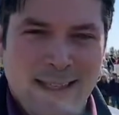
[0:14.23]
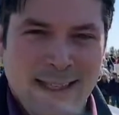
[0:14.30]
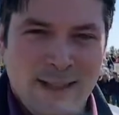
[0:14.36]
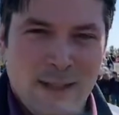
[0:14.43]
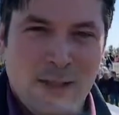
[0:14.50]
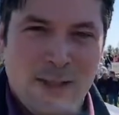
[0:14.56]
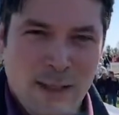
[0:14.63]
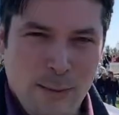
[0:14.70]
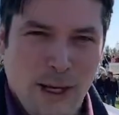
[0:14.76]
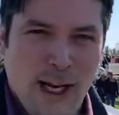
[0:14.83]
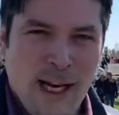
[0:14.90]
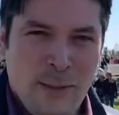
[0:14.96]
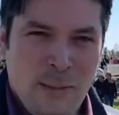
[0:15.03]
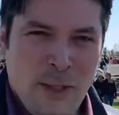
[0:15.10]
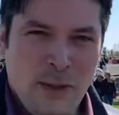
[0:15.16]
As you see
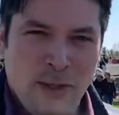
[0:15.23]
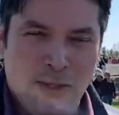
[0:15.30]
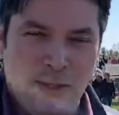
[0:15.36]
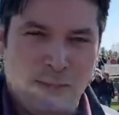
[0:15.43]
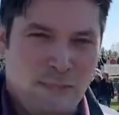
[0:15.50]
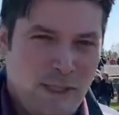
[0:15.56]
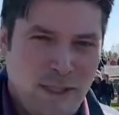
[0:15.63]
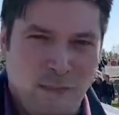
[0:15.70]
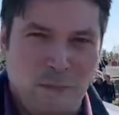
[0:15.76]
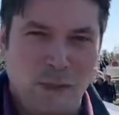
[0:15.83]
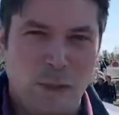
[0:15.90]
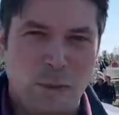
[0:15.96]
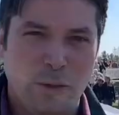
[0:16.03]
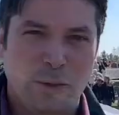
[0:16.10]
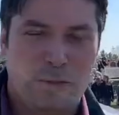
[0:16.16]
behind me, we're in the
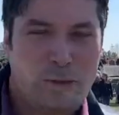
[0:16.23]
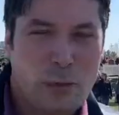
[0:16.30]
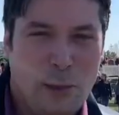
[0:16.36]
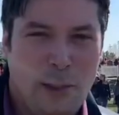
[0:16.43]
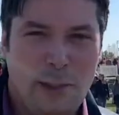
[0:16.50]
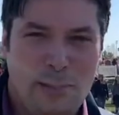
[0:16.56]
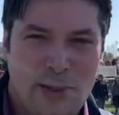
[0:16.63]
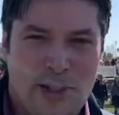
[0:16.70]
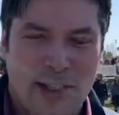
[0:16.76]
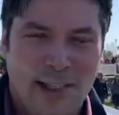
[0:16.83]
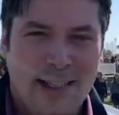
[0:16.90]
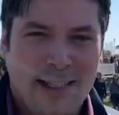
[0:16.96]
field of tulips